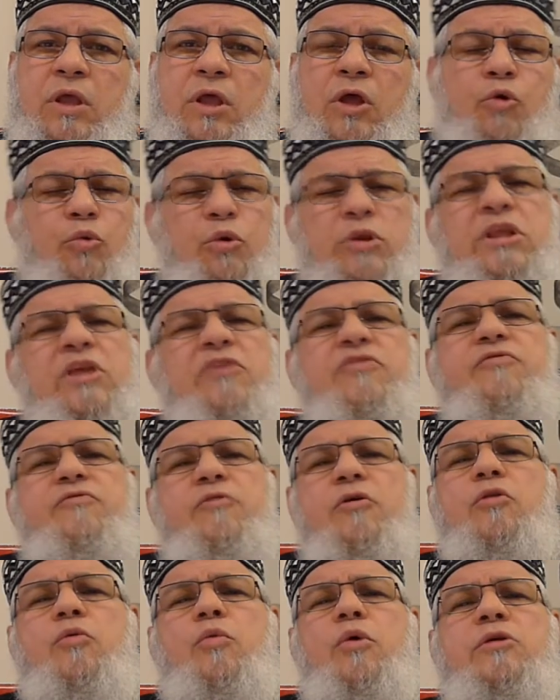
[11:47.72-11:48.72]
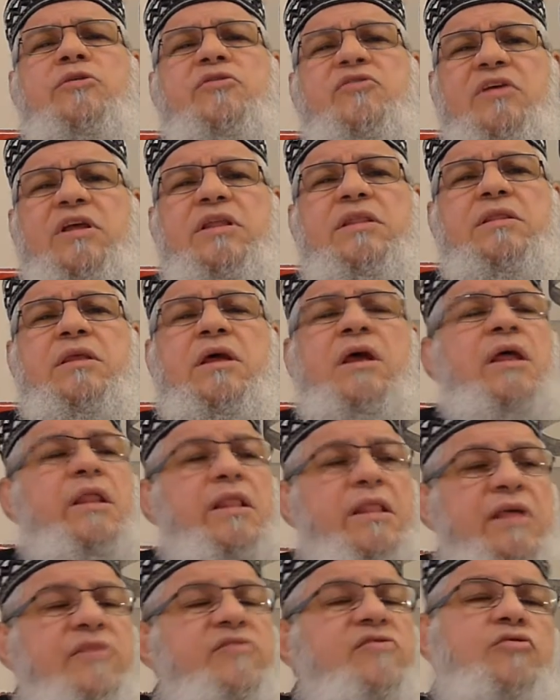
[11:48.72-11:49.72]
When his followers said,
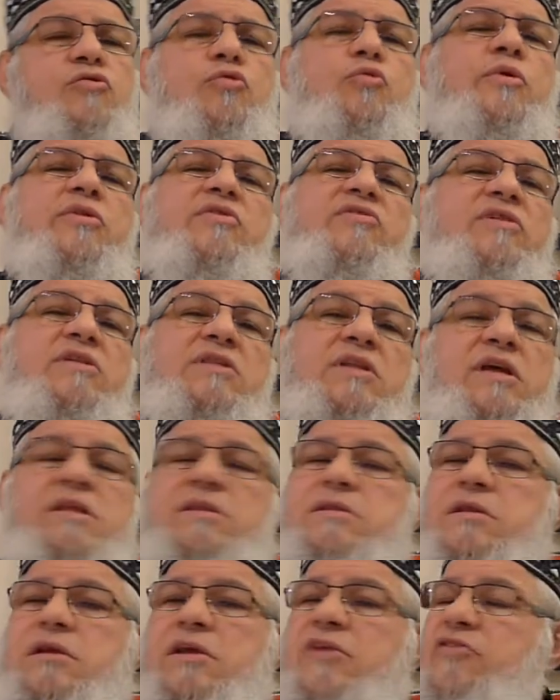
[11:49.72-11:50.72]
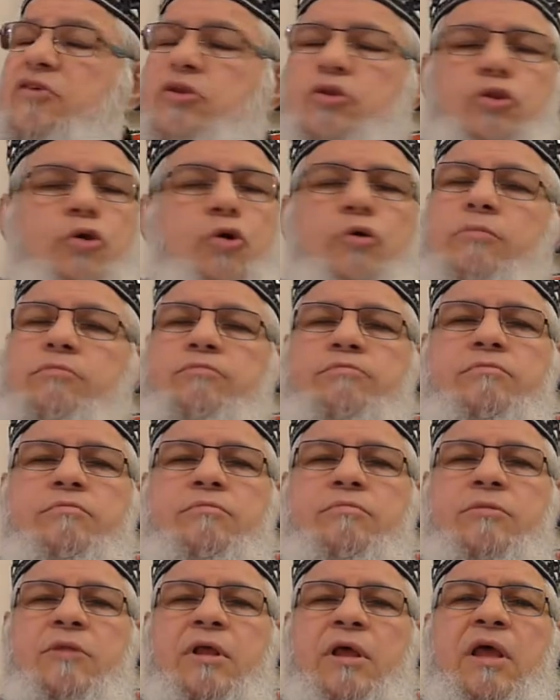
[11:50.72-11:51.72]
let's do what they did, he said, no,
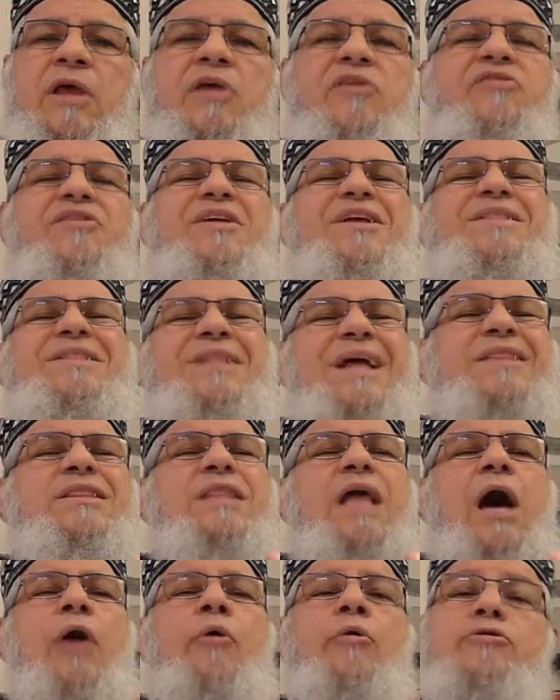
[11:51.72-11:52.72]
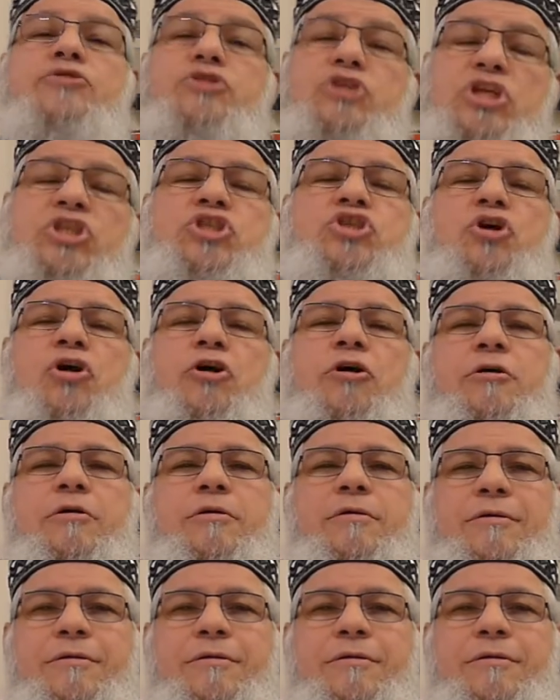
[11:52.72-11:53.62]
they not our teacher.